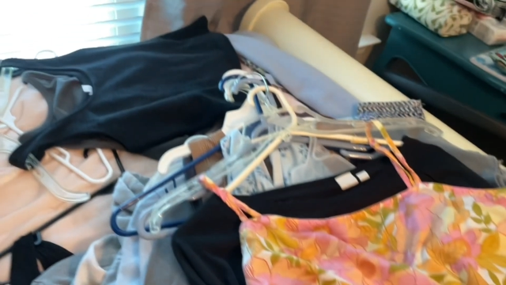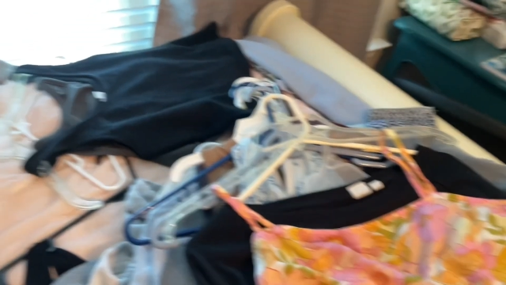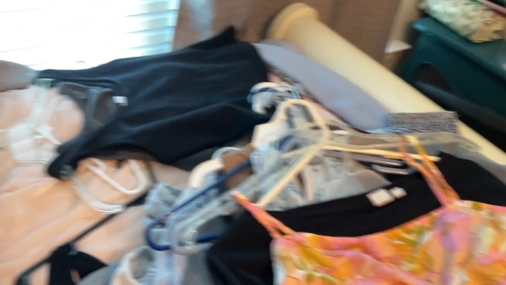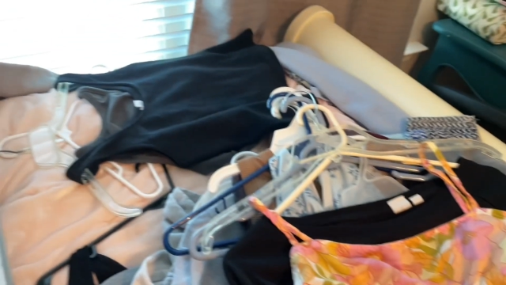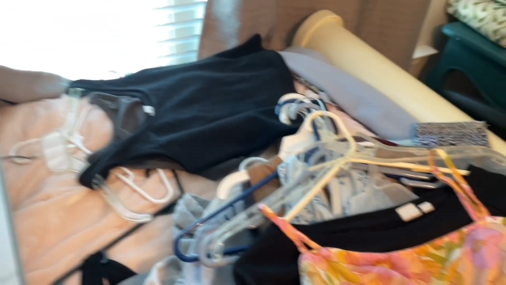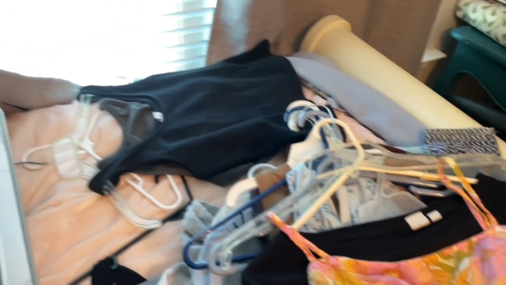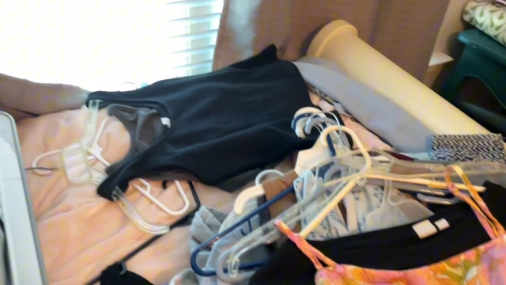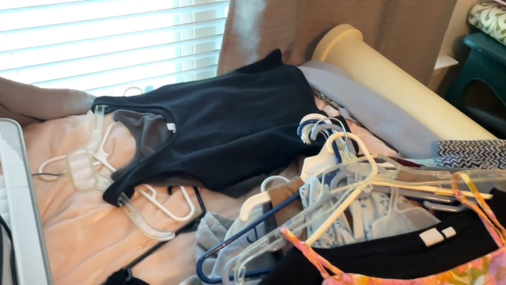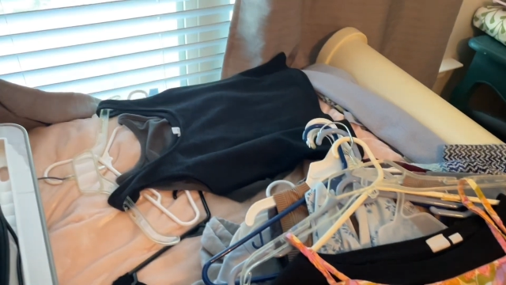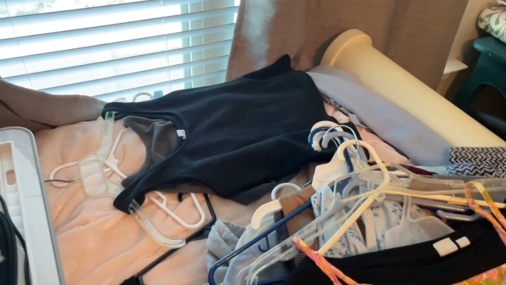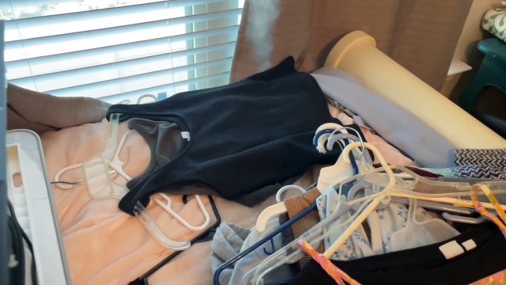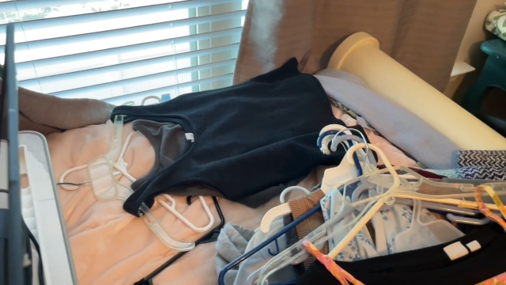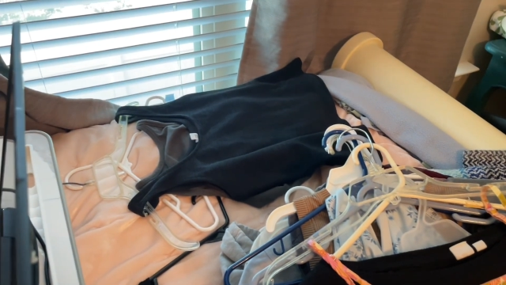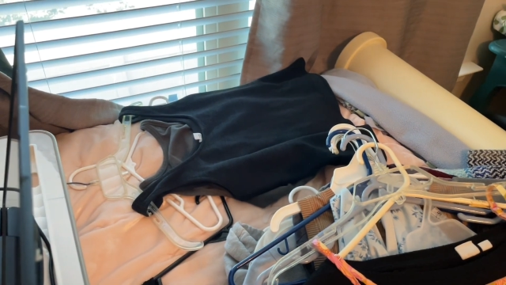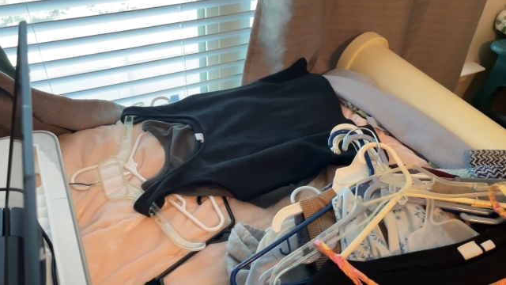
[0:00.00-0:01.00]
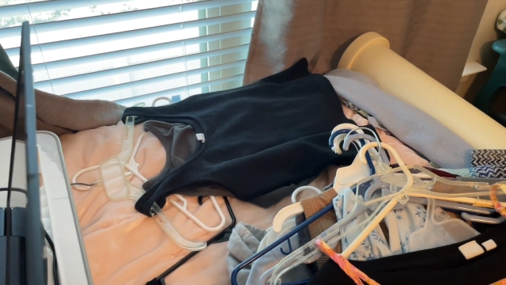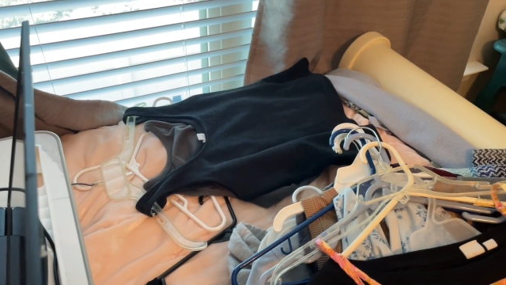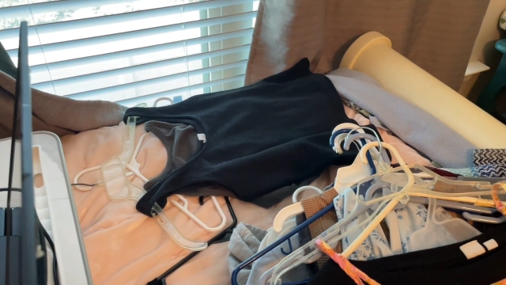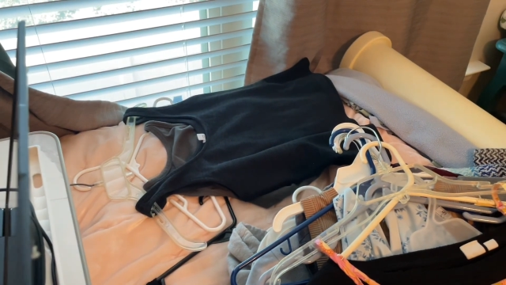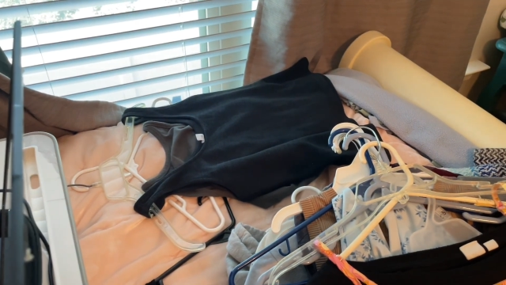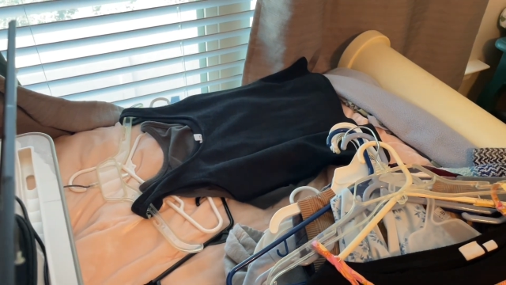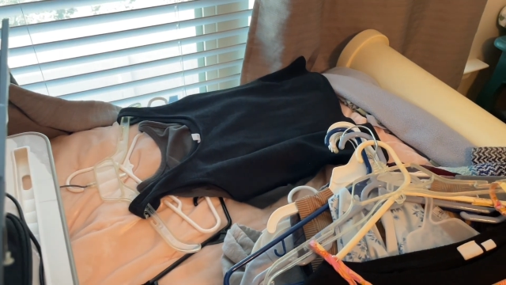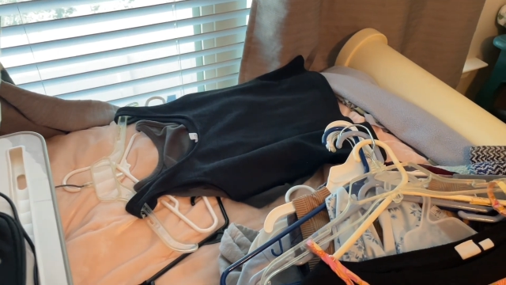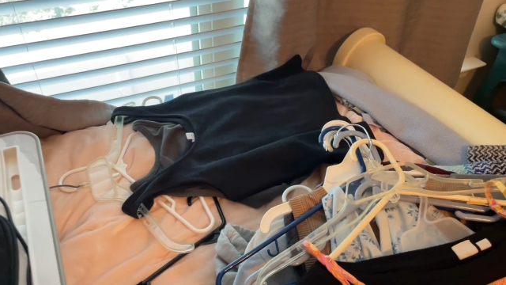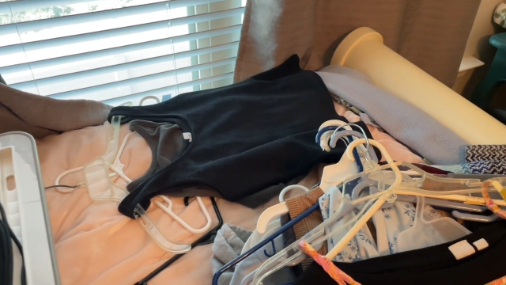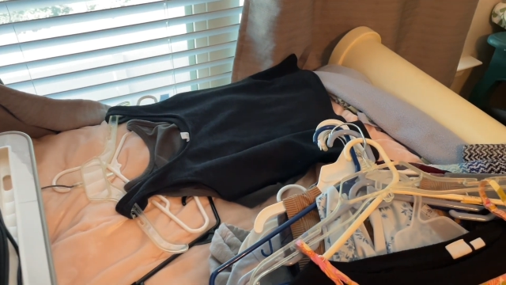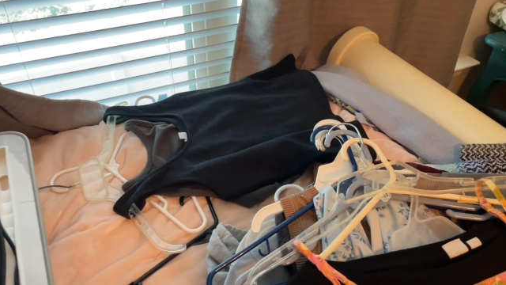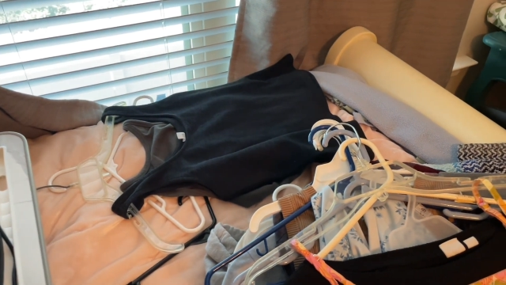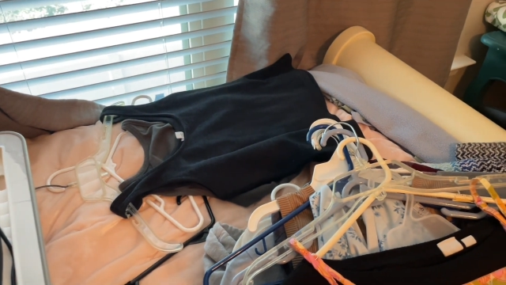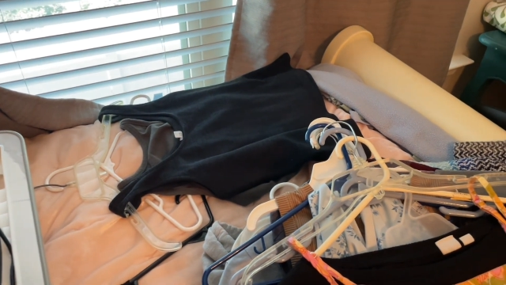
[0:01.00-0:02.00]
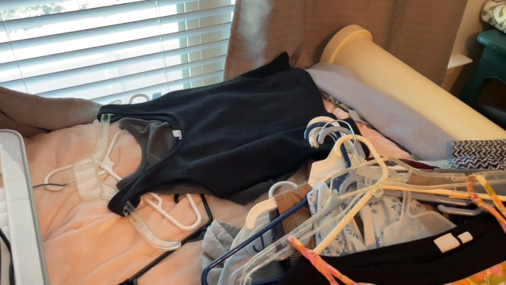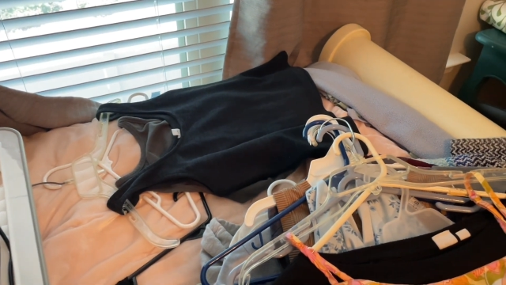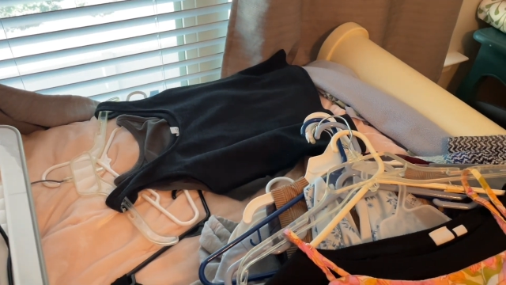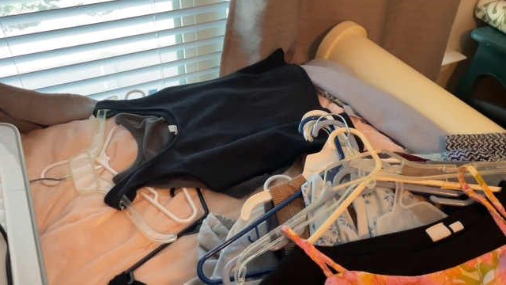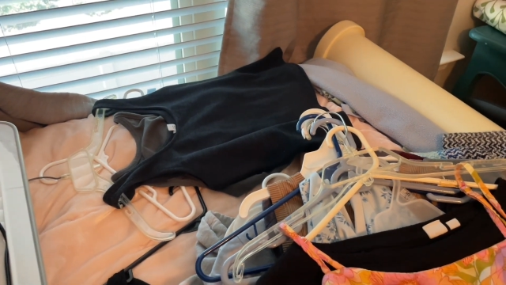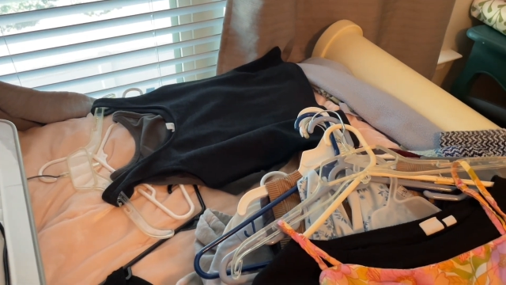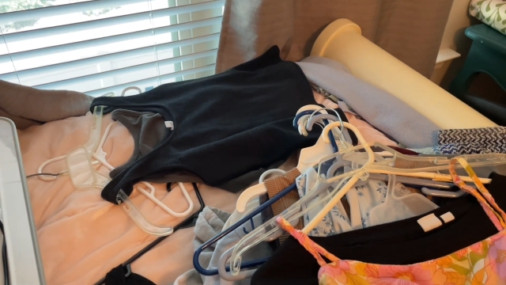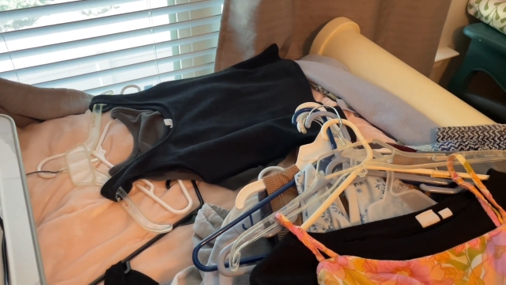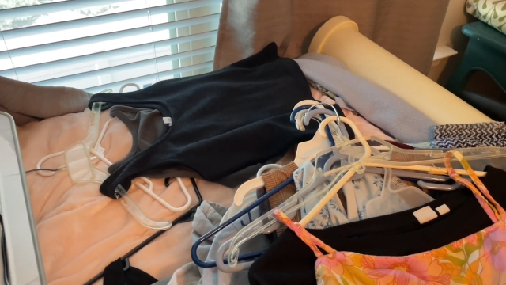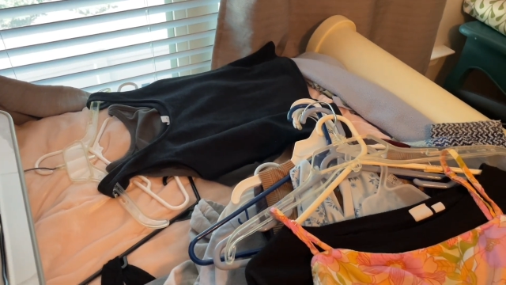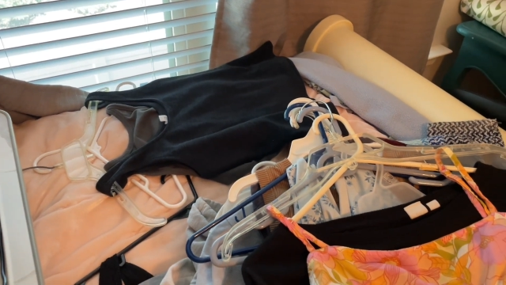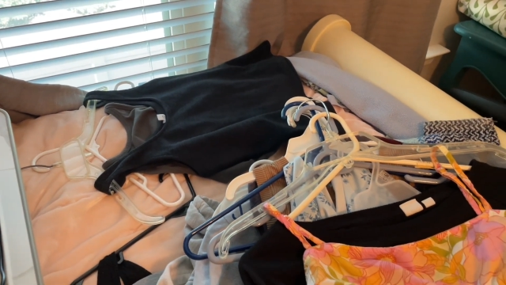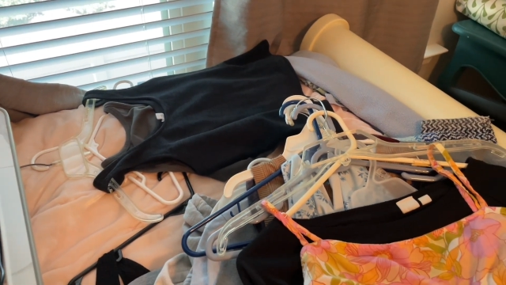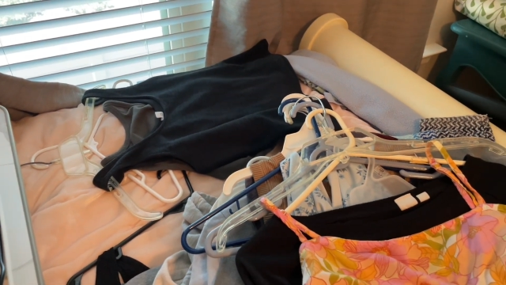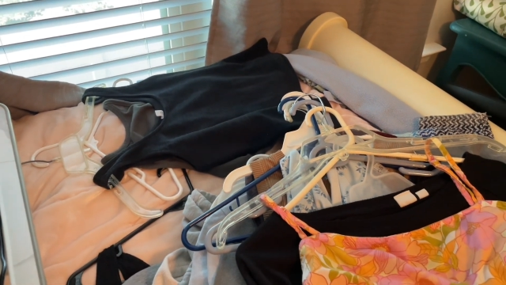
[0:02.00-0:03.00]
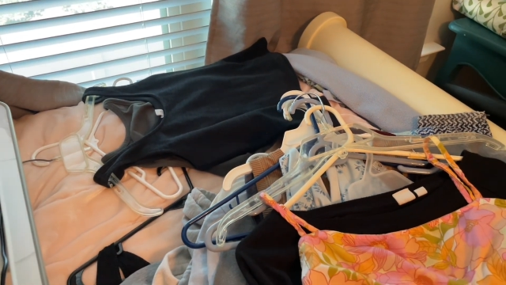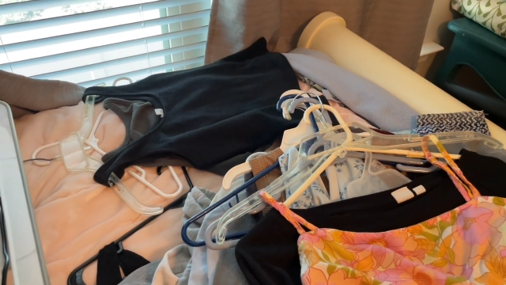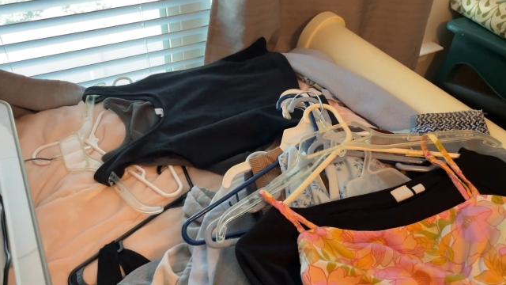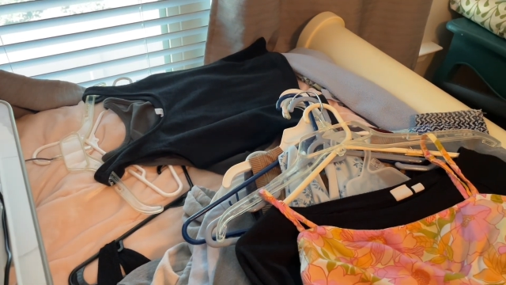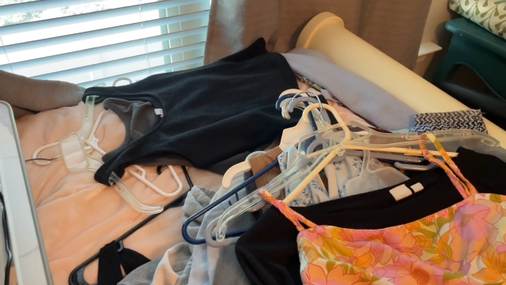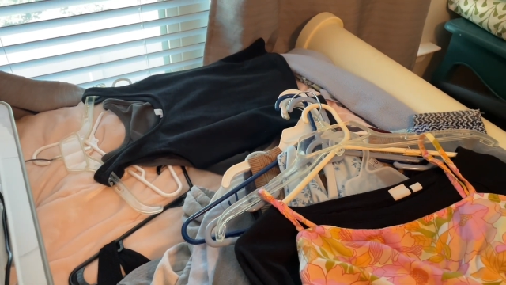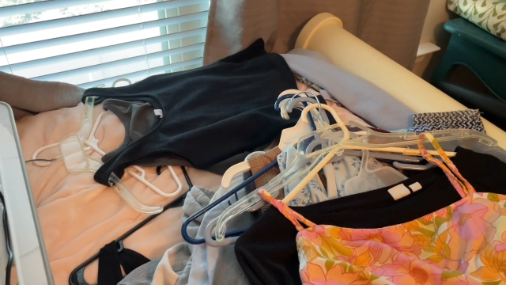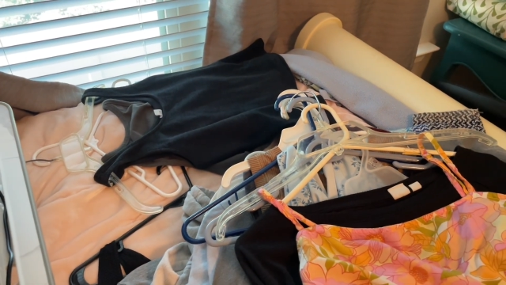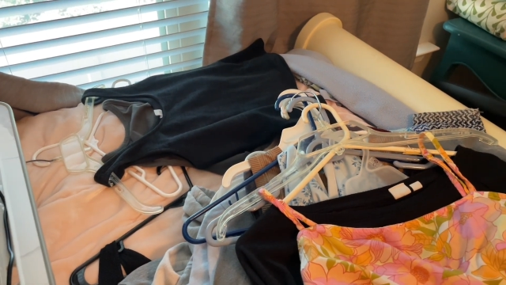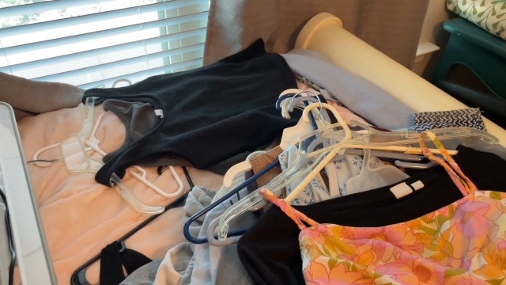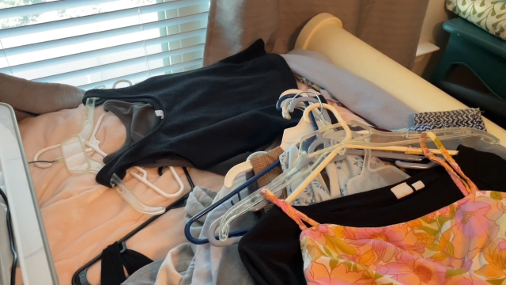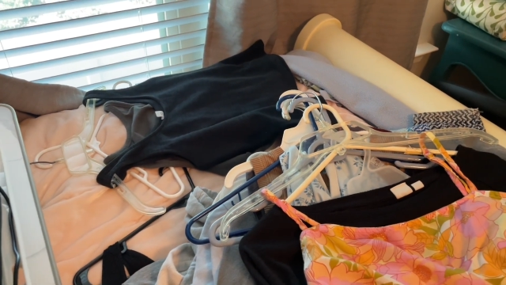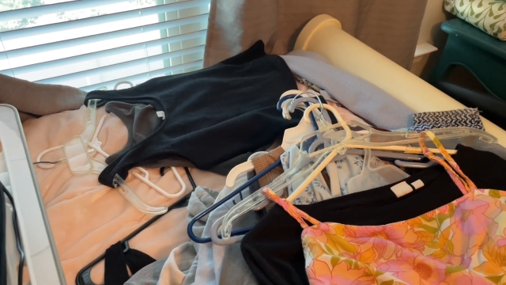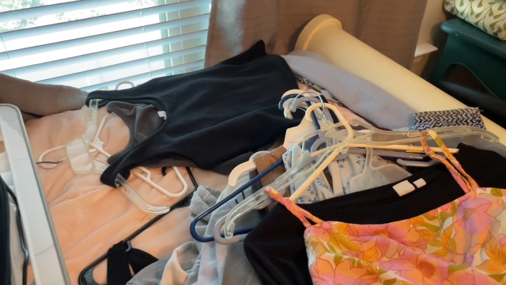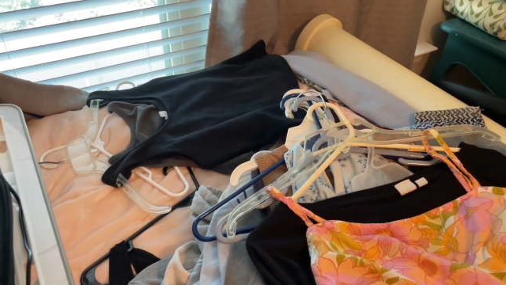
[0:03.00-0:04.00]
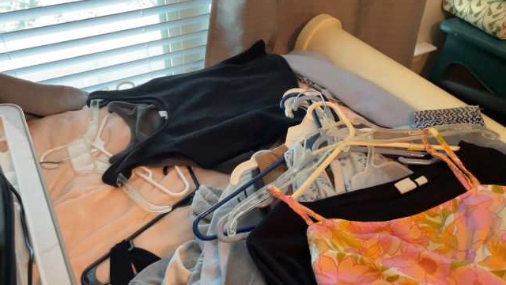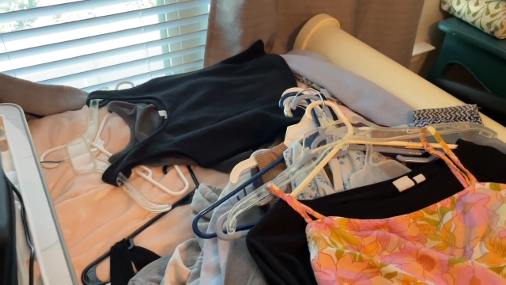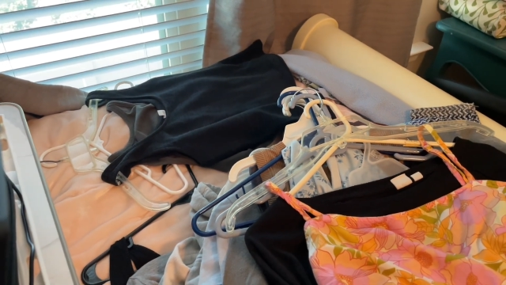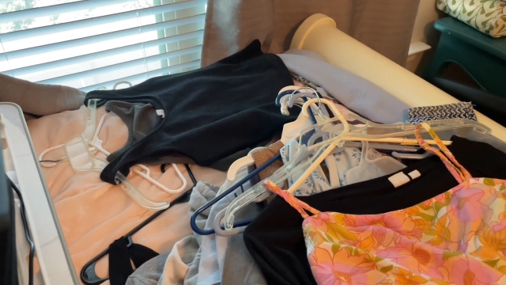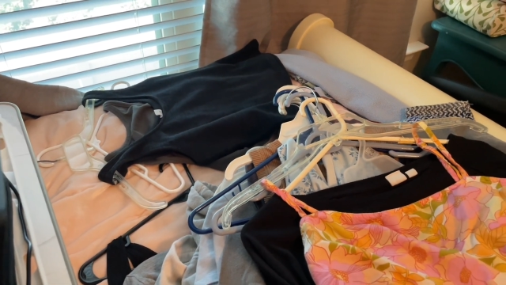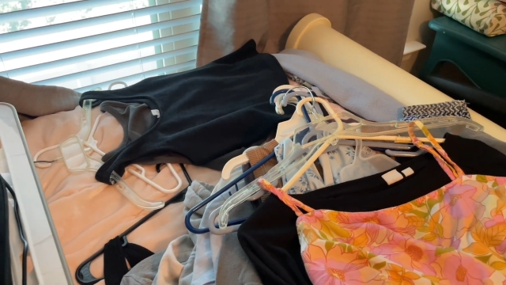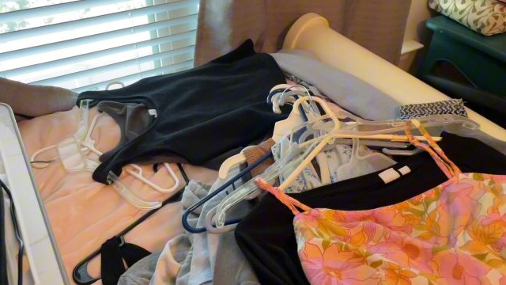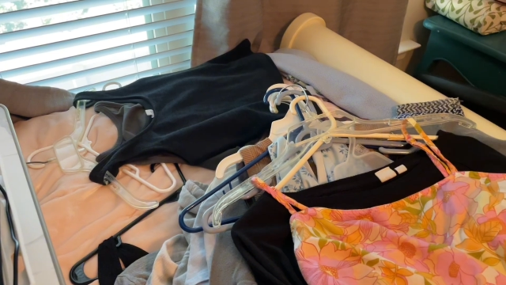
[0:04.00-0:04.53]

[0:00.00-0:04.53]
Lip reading: Nobody's mouth can be seen.